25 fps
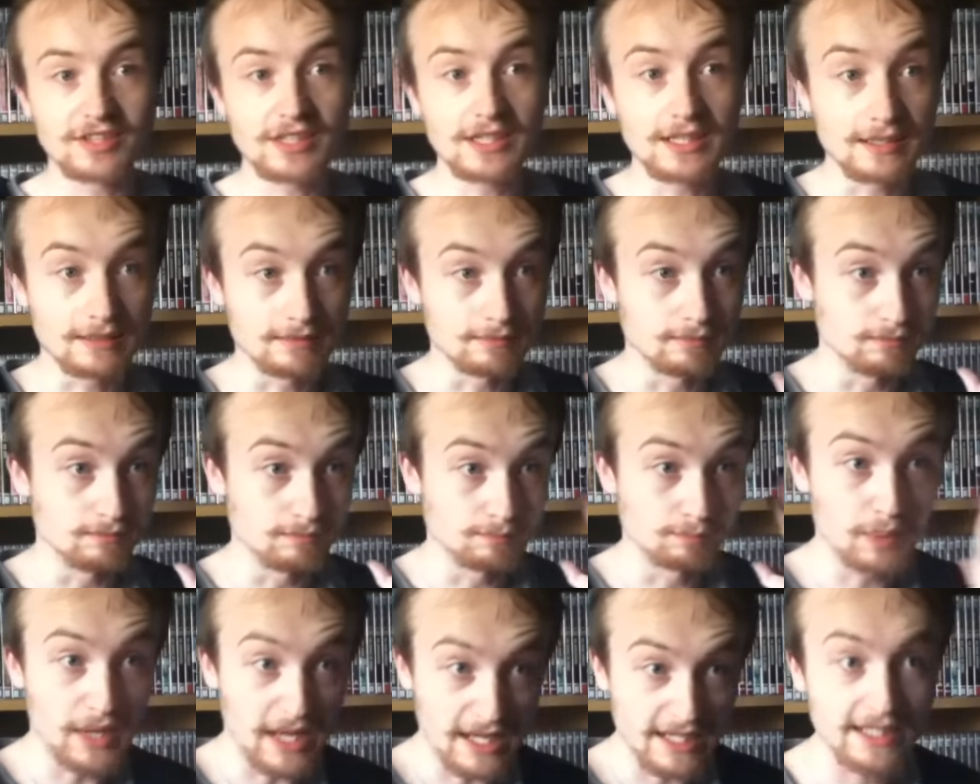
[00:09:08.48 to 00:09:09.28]
see
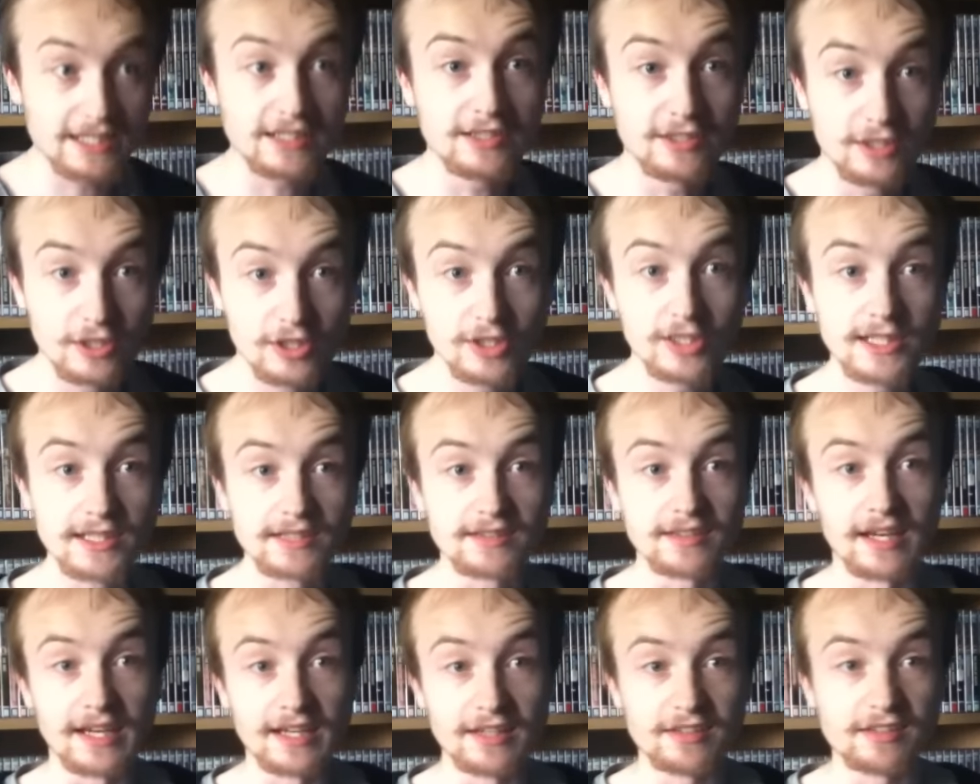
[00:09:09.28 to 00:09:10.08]
back in the
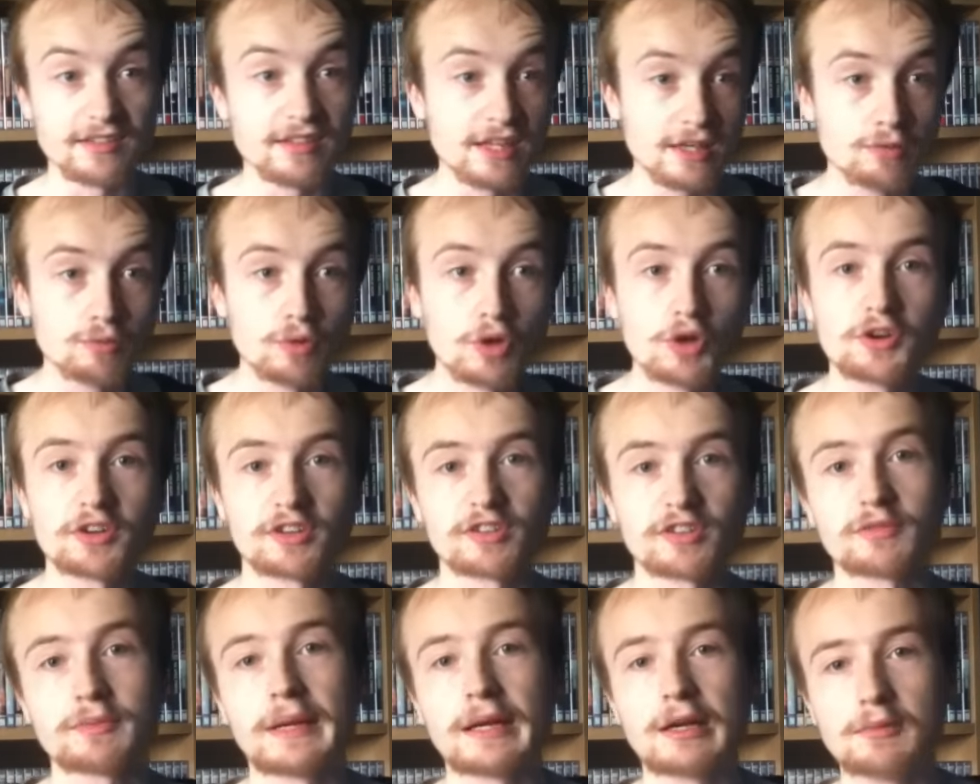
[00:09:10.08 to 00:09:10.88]
early days they were
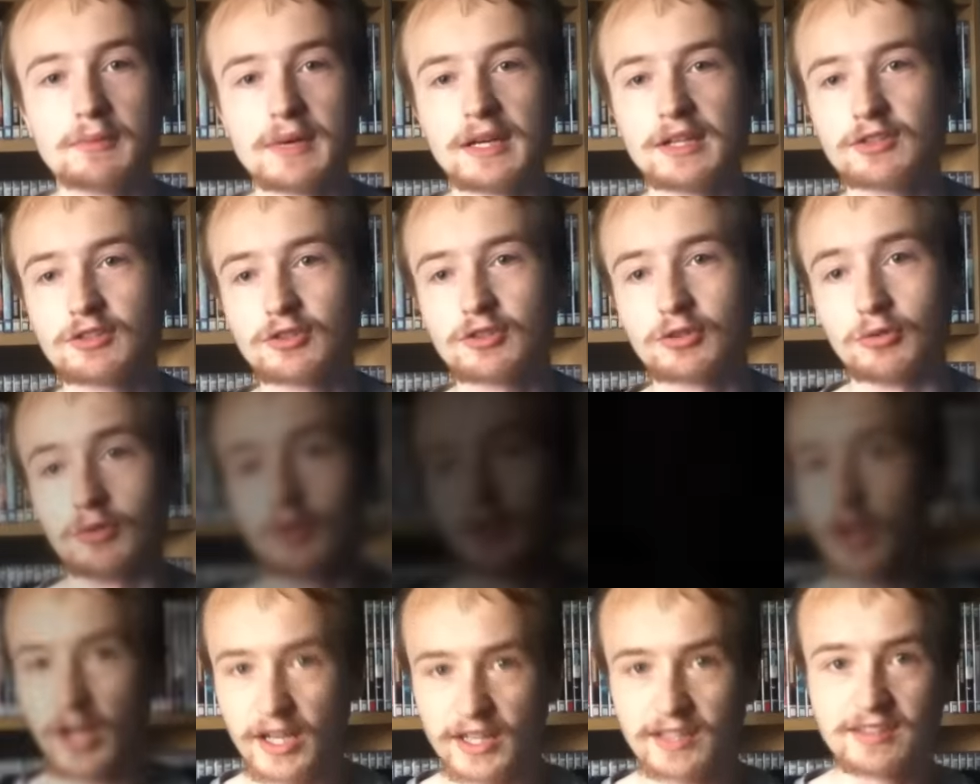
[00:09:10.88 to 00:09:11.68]
experimental,
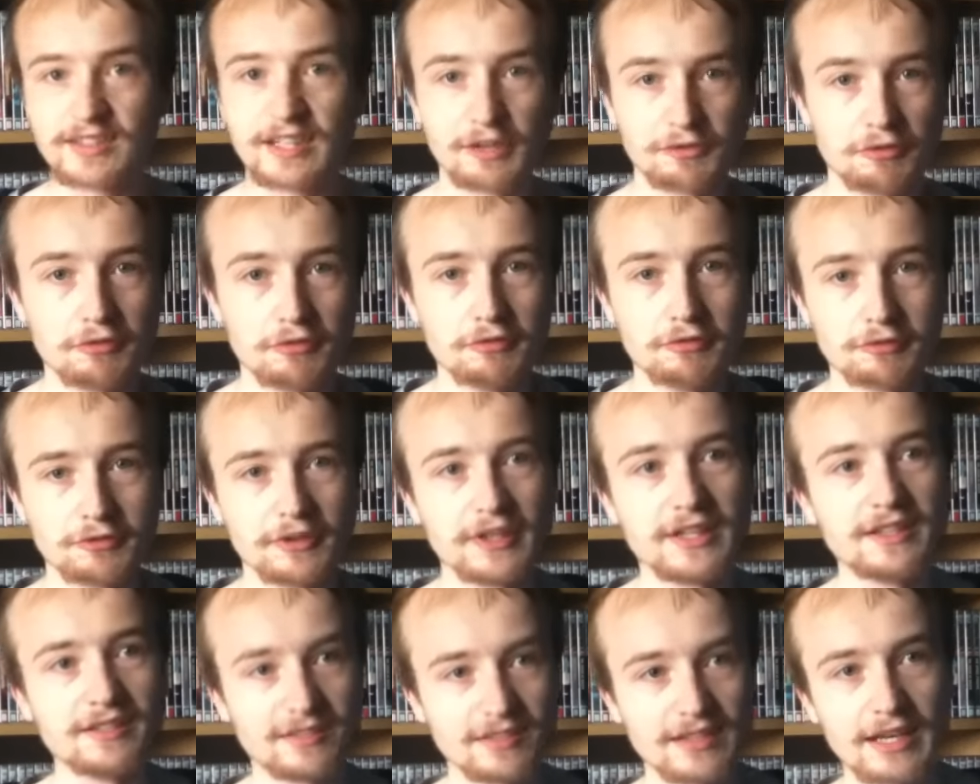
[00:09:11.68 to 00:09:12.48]
trying different
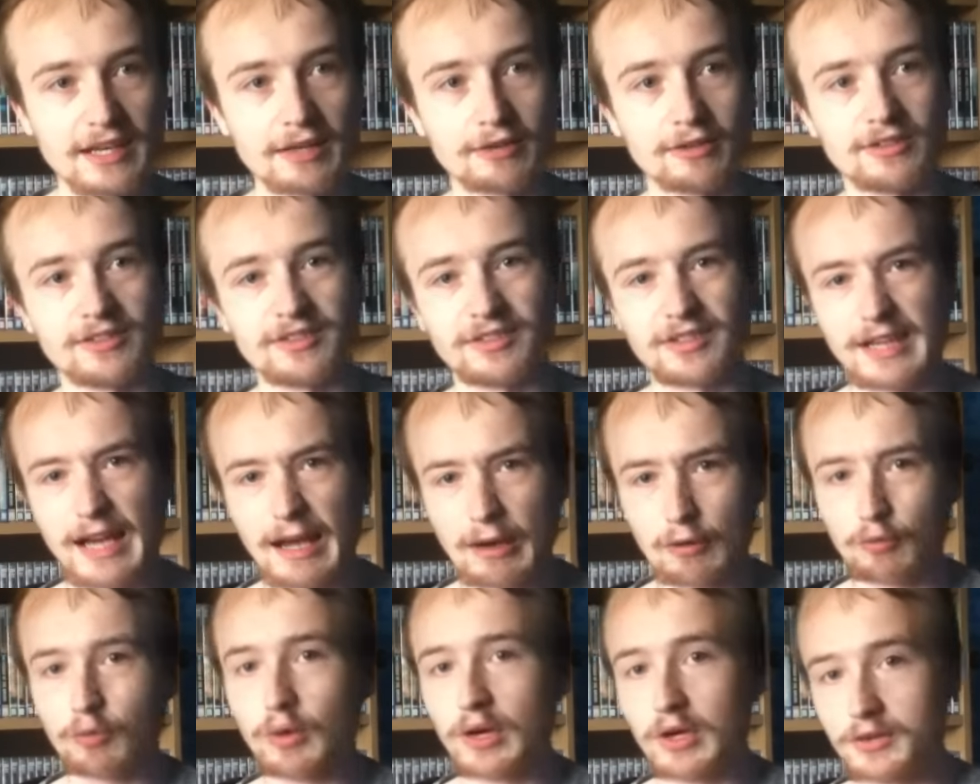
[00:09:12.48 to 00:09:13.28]
things out and see
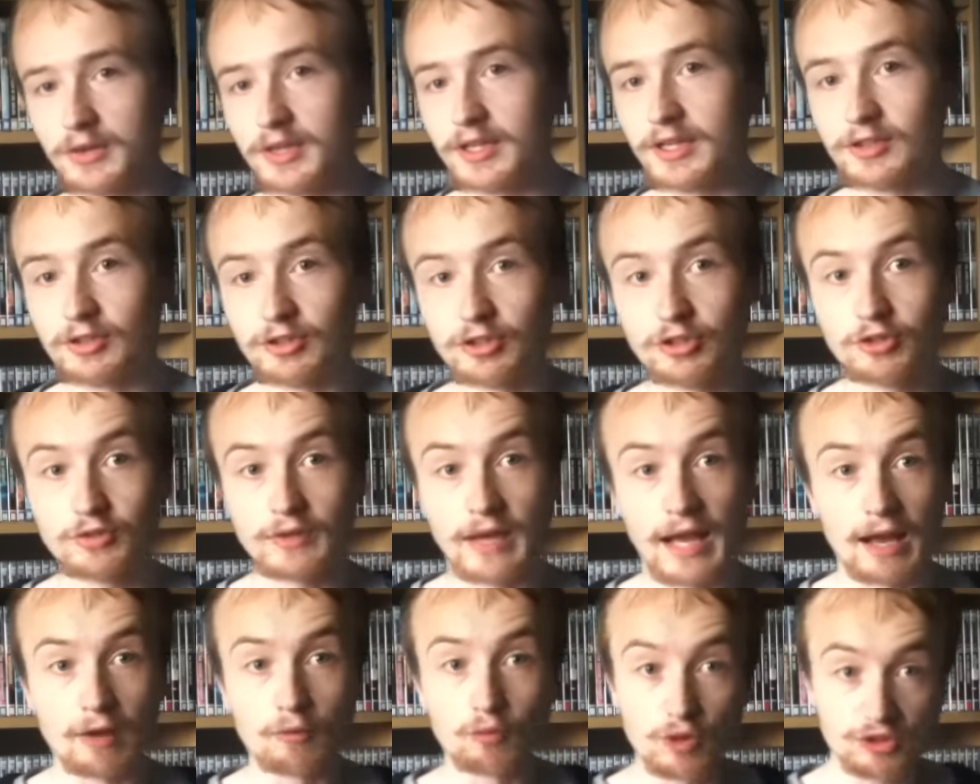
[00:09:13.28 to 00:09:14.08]
how well they can do
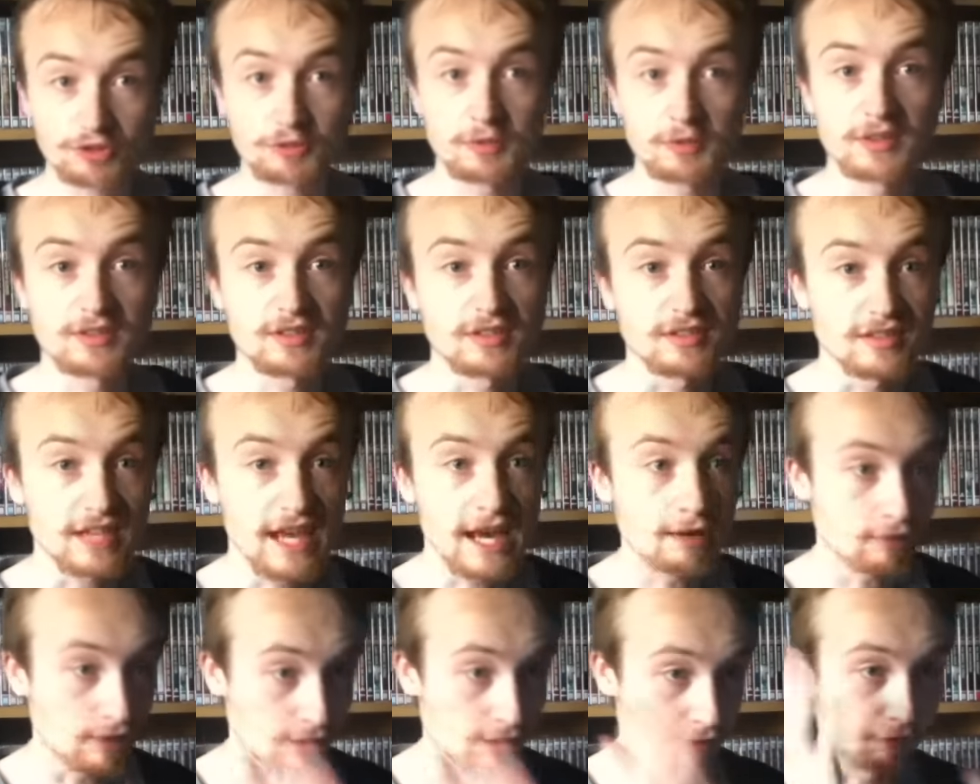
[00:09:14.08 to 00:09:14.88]
it. And Whispers of
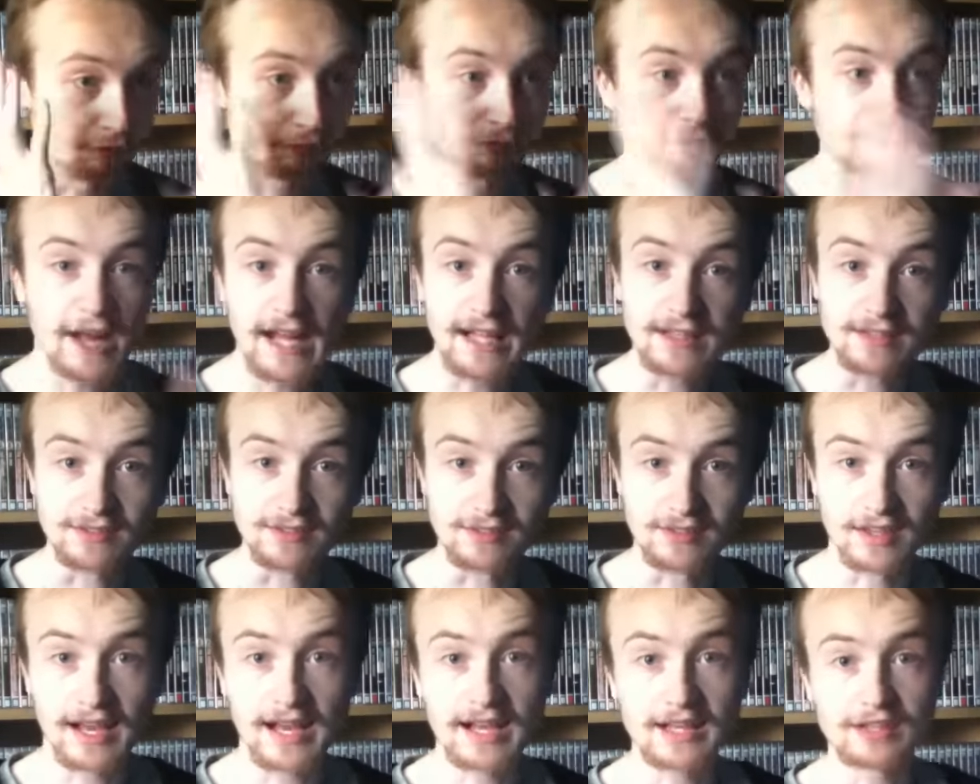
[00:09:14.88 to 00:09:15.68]
Terror,
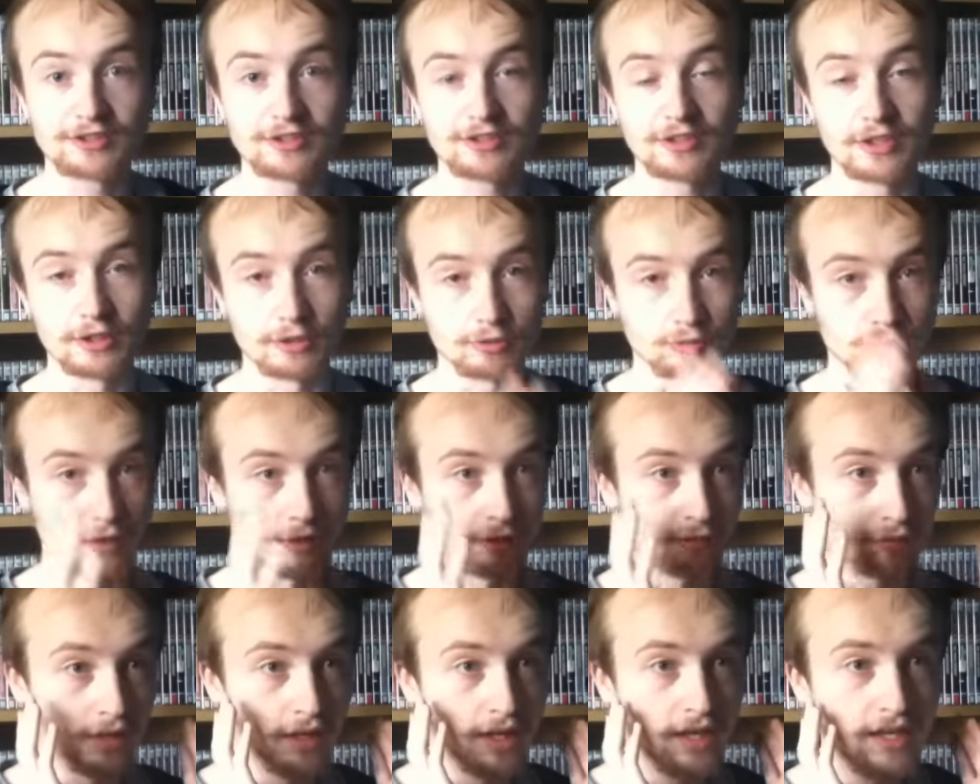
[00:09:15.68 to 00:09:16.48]
fantastic
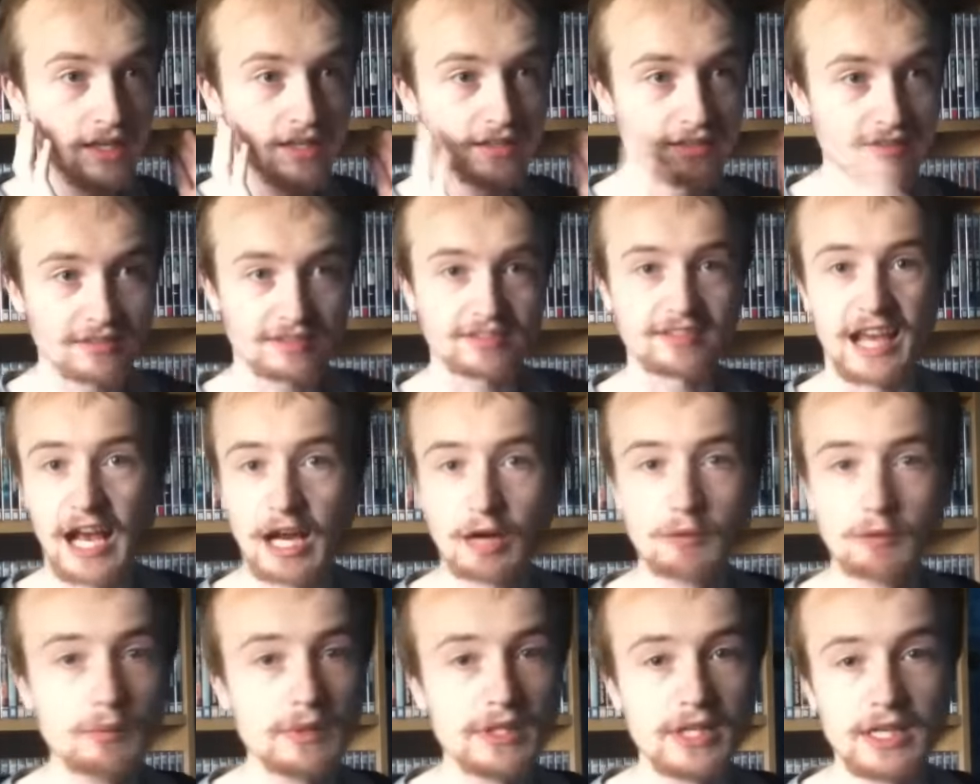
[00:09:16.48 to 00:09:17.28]
with
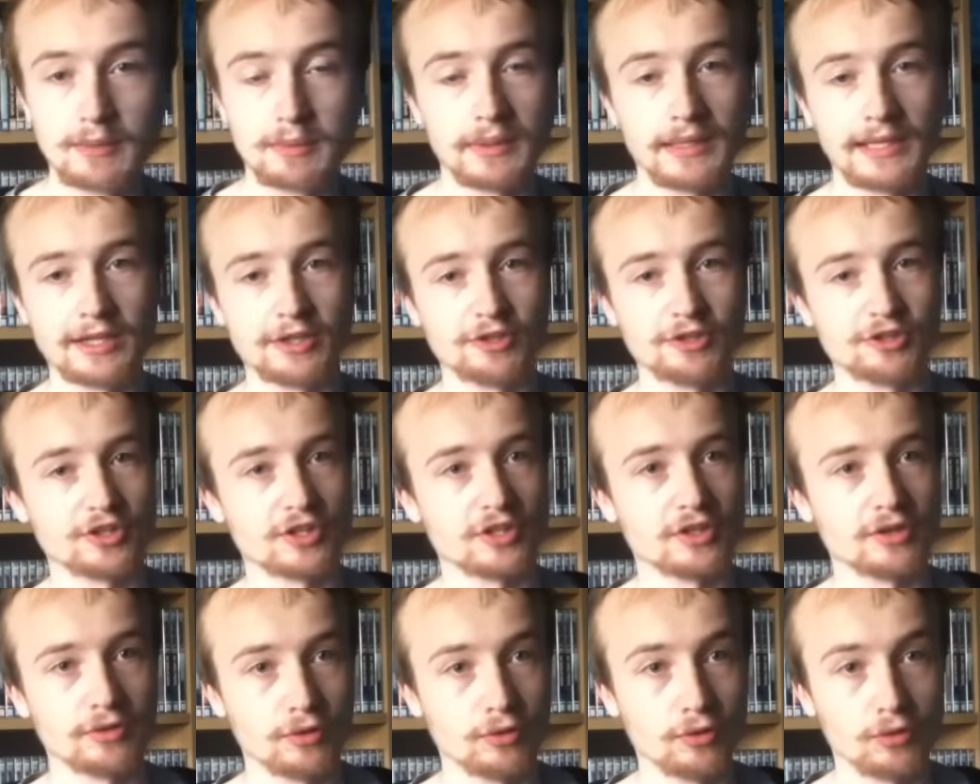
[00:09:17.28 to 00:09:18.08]
sound
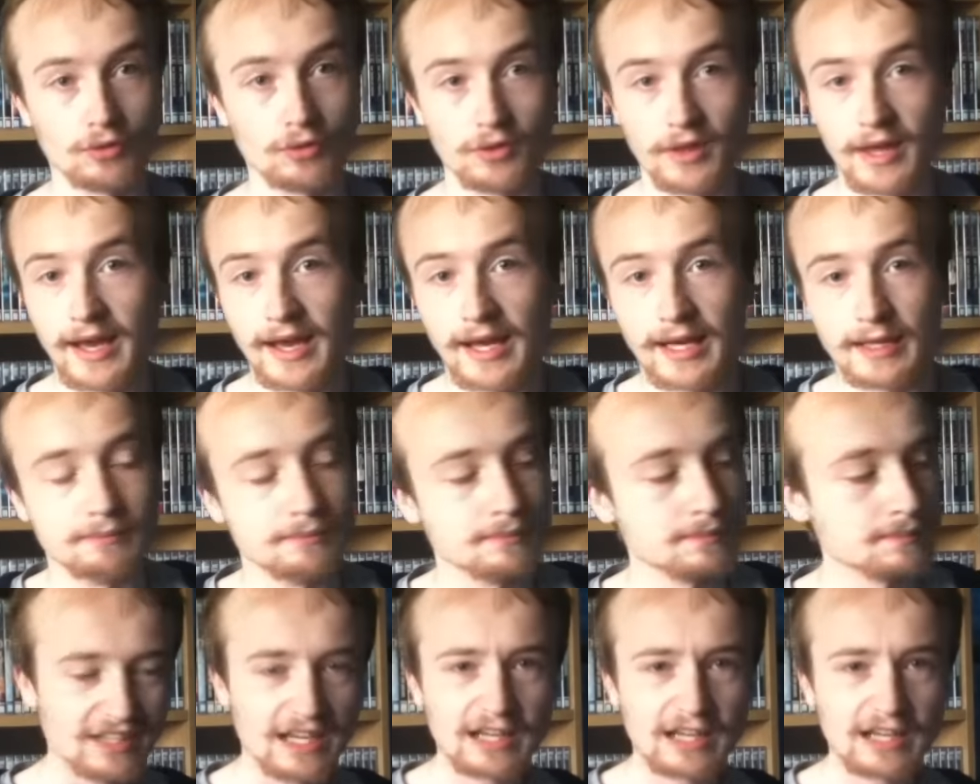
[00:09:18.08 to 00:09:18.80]
manipulation and all that.